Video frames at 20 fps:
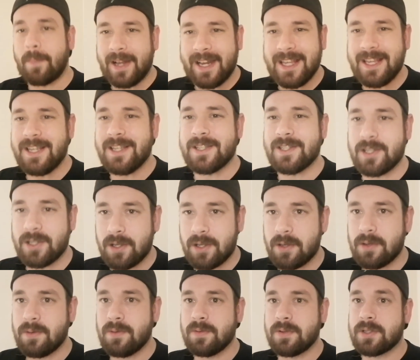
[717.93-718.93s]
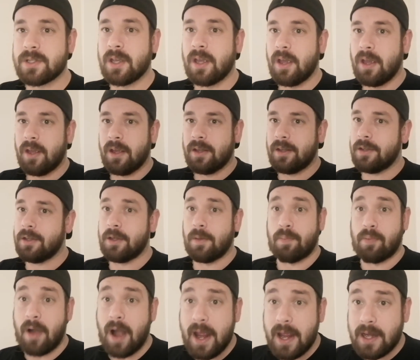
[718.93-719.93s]
Please use your
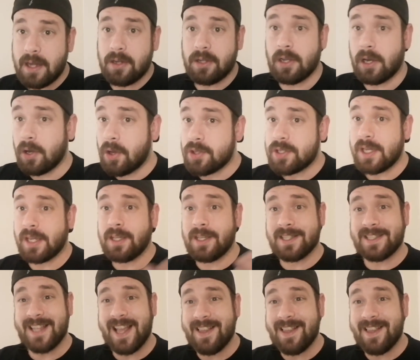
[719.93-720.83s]
brain, your logic,